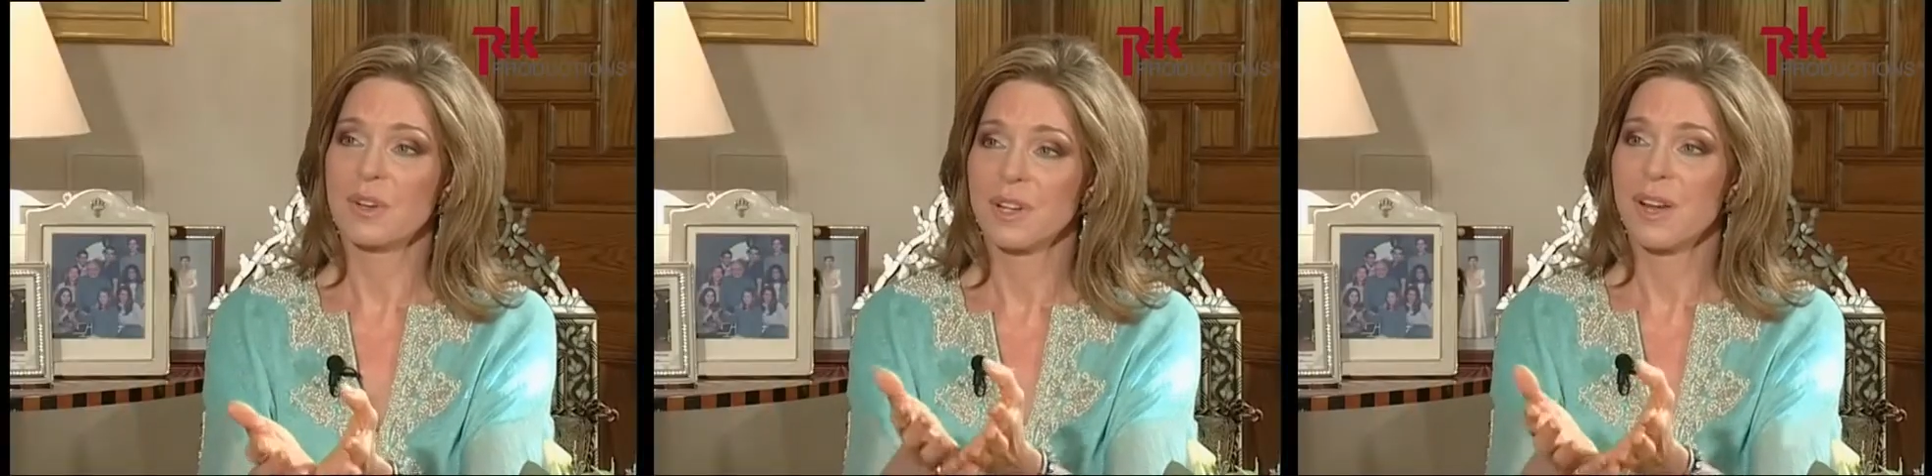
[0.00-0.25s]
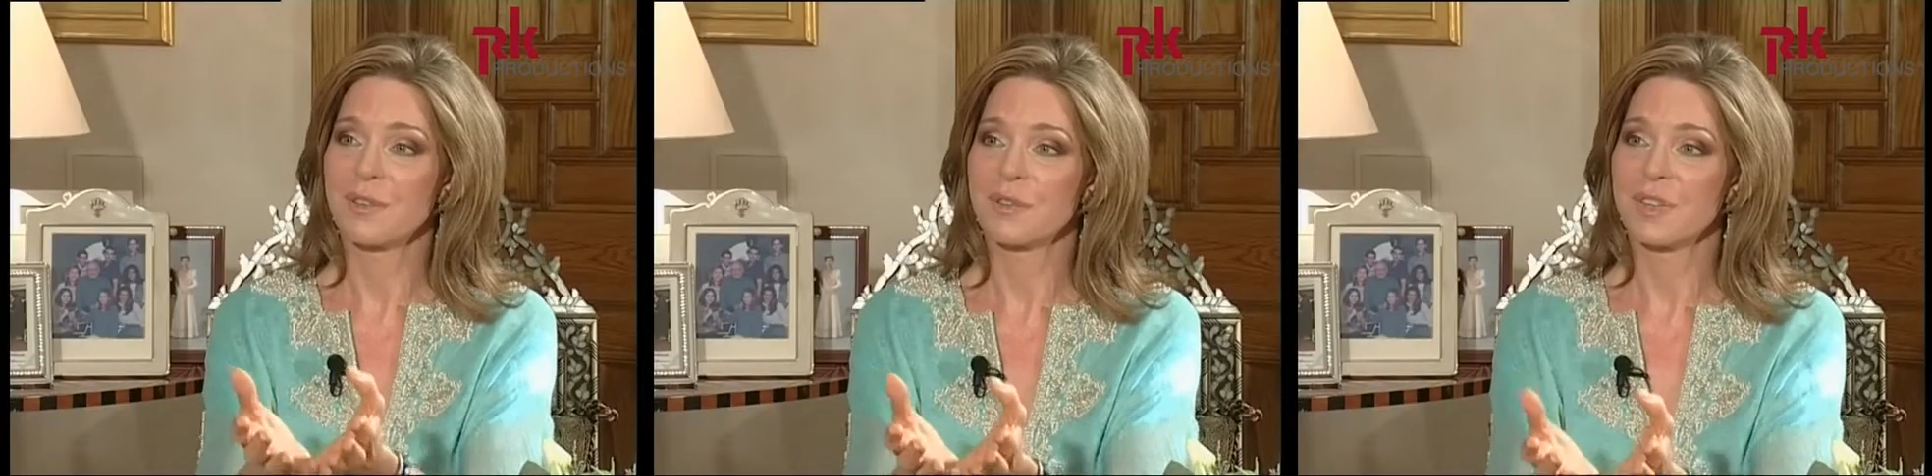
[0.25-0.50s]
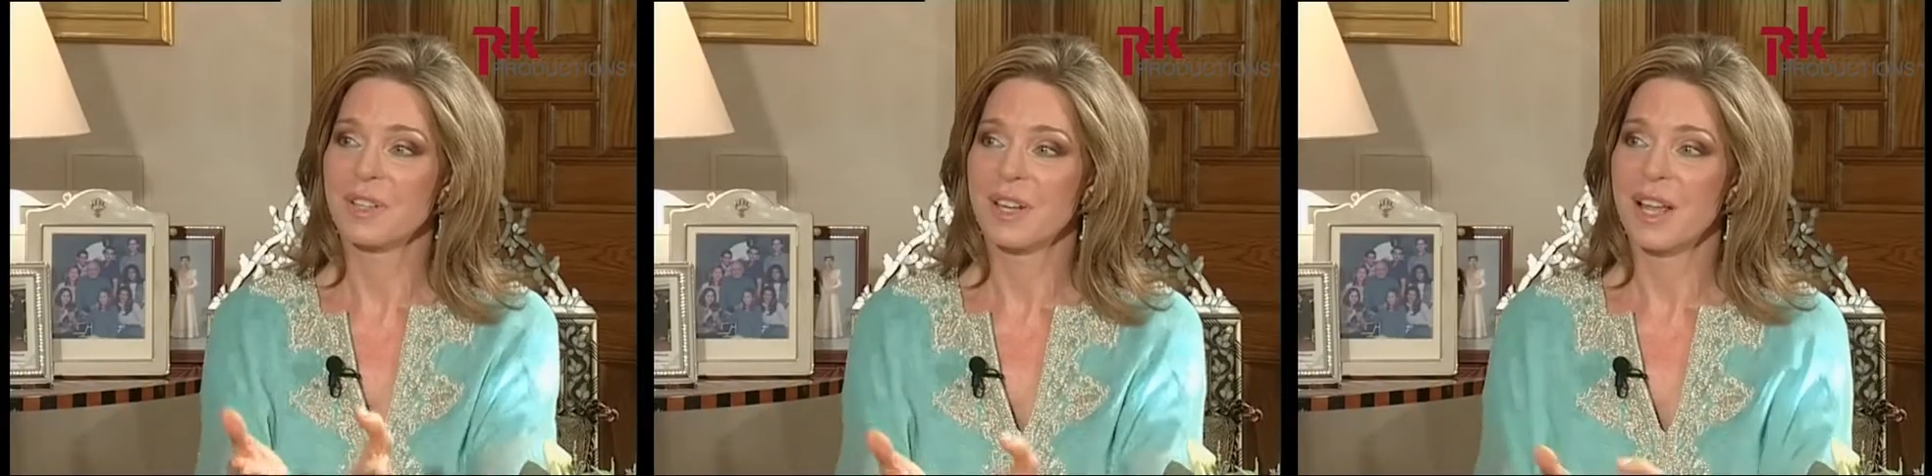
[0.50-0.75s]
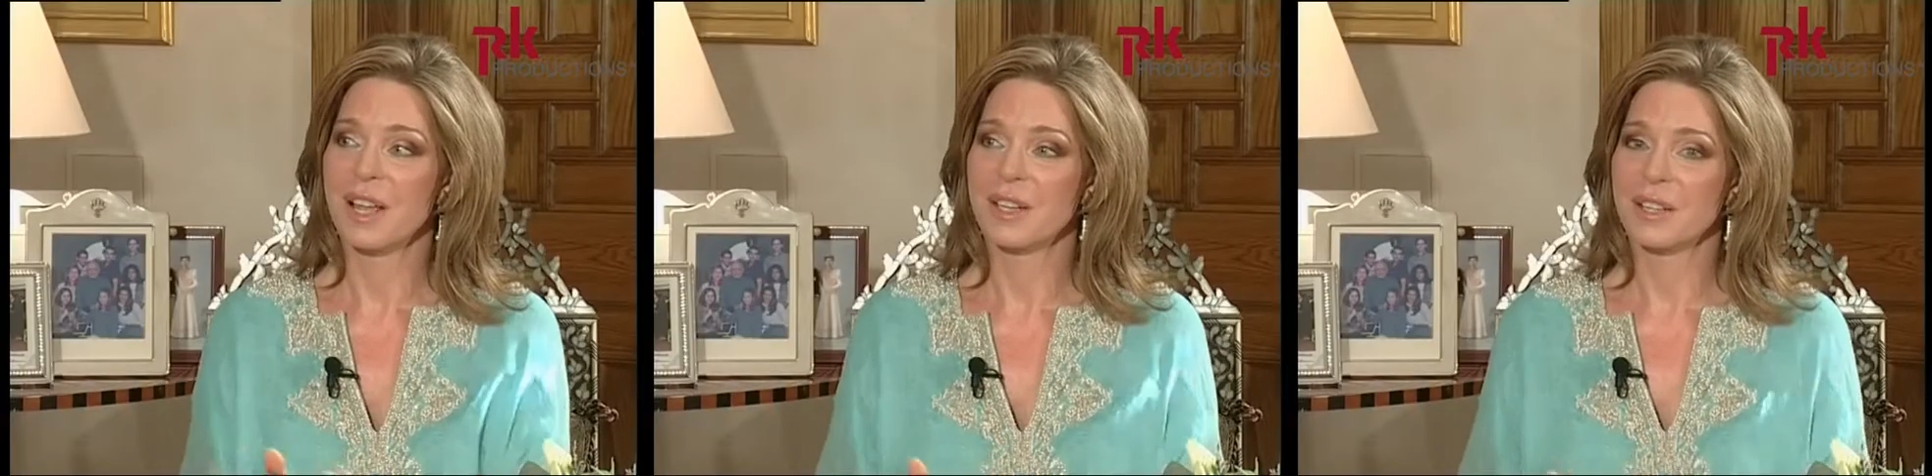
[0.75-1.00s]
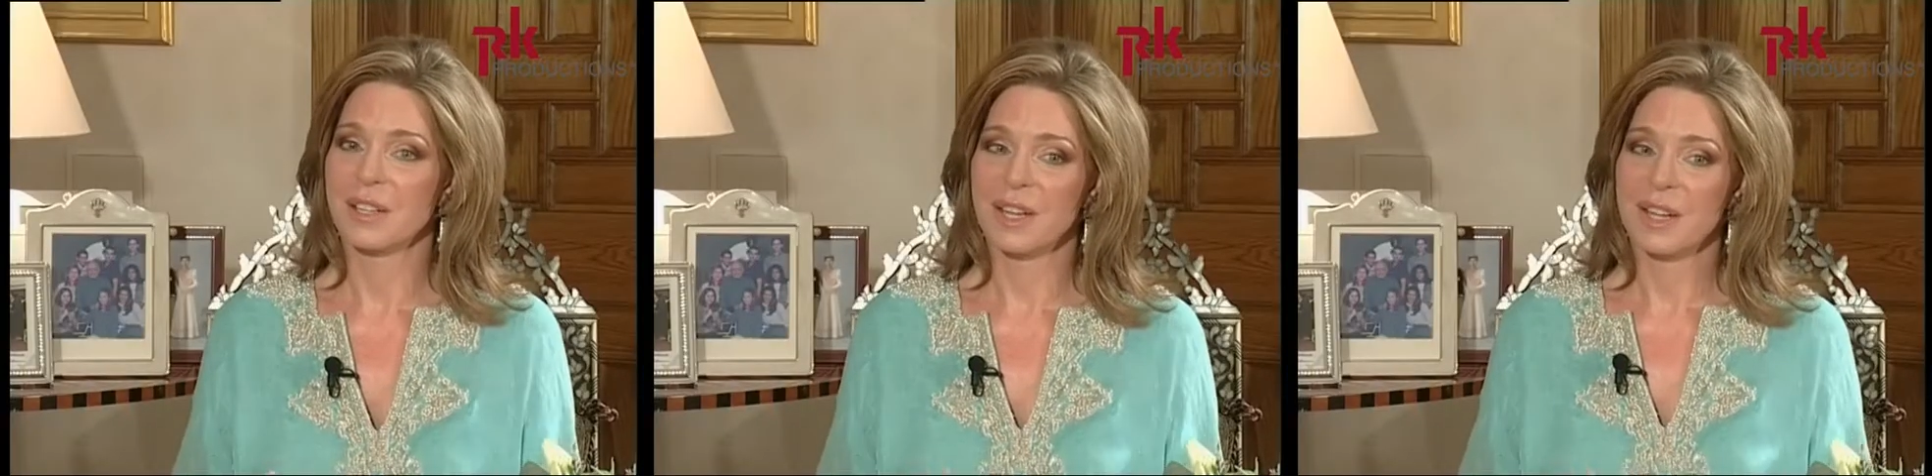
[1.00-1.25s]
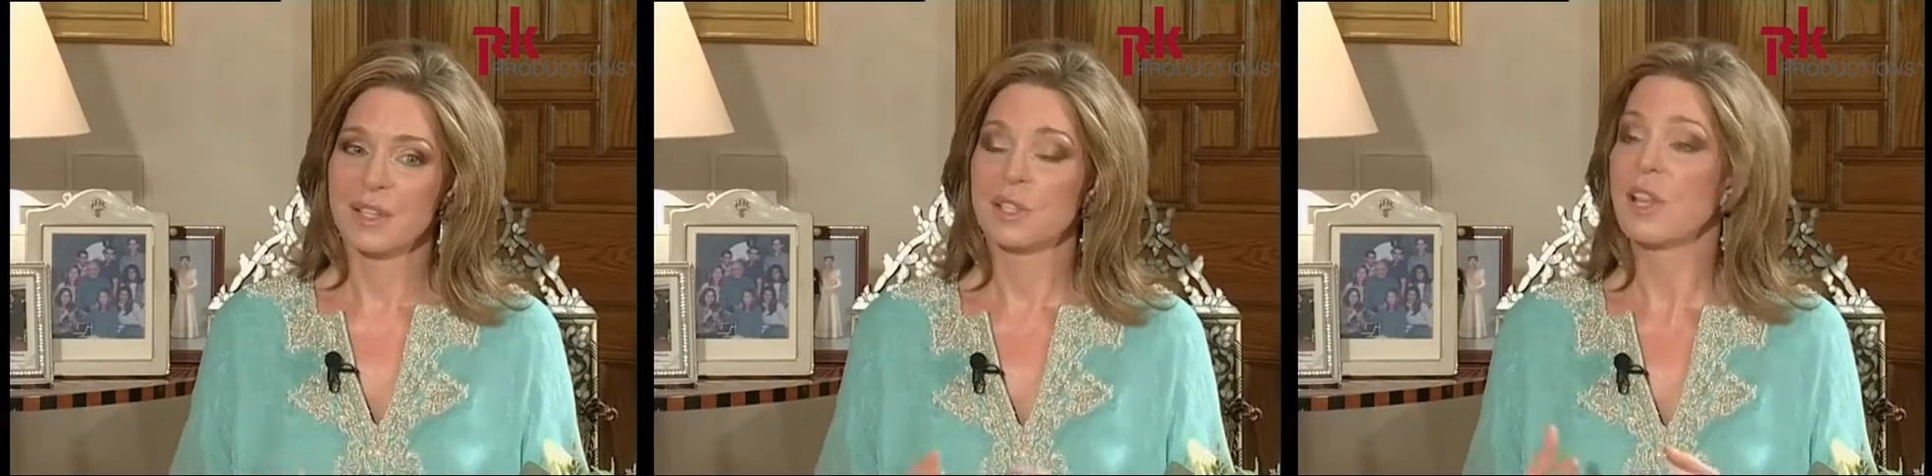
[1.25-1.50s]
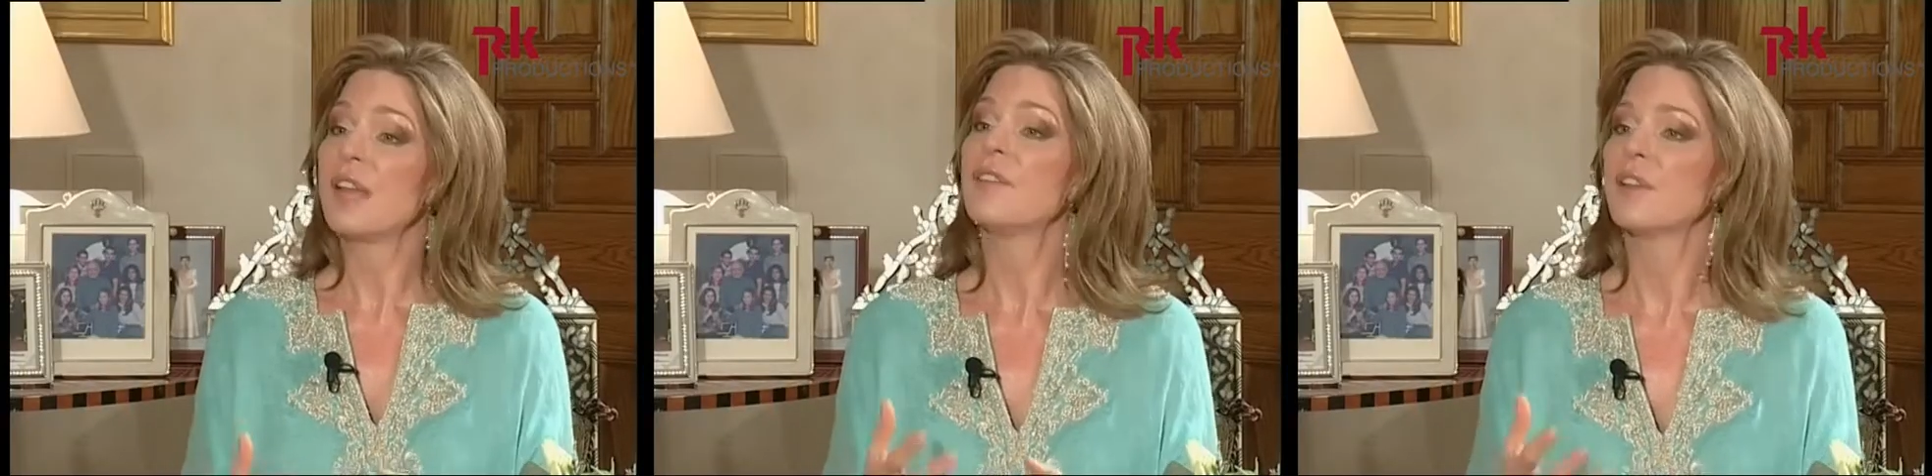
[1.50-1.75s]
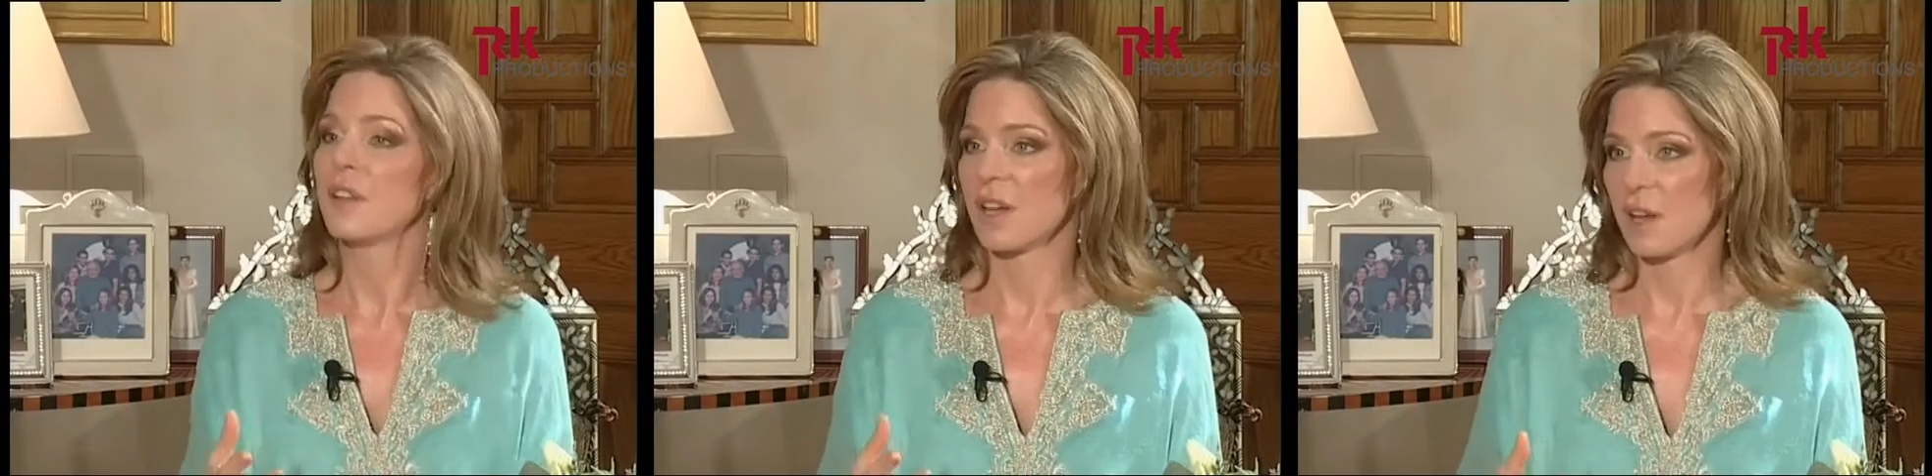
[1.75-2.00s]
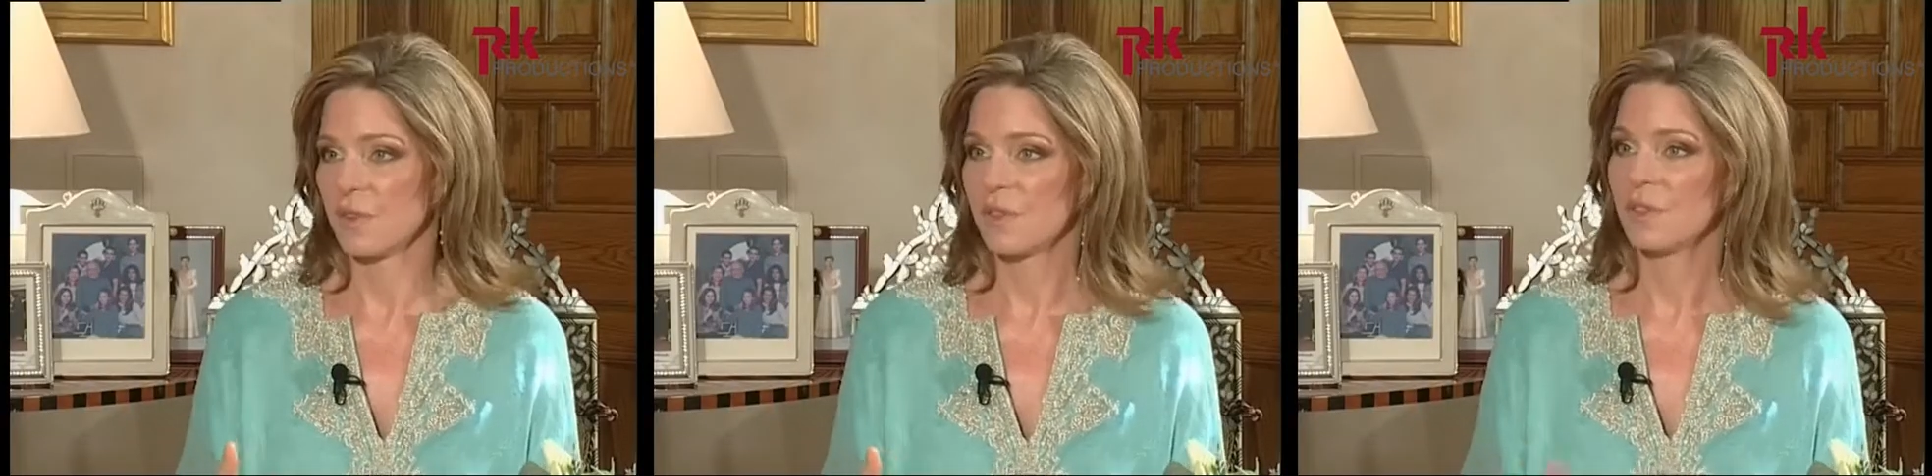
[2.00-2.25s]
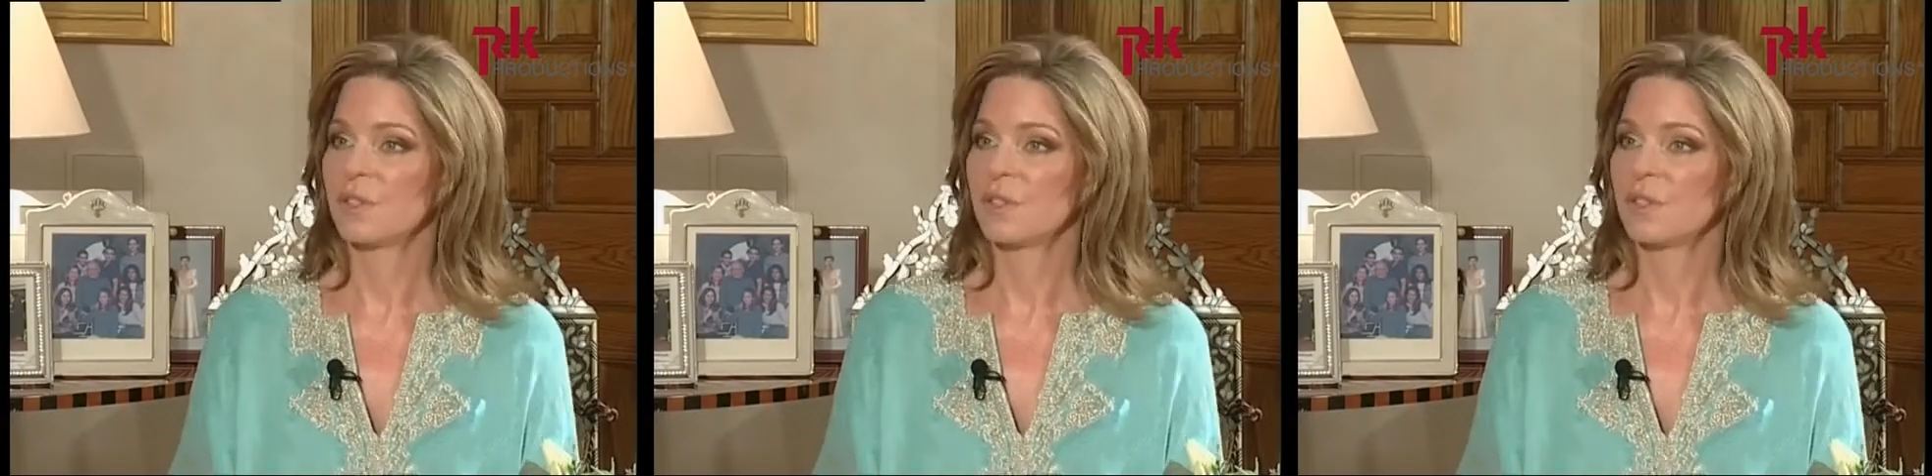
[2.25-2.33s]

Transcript: enough and safe enough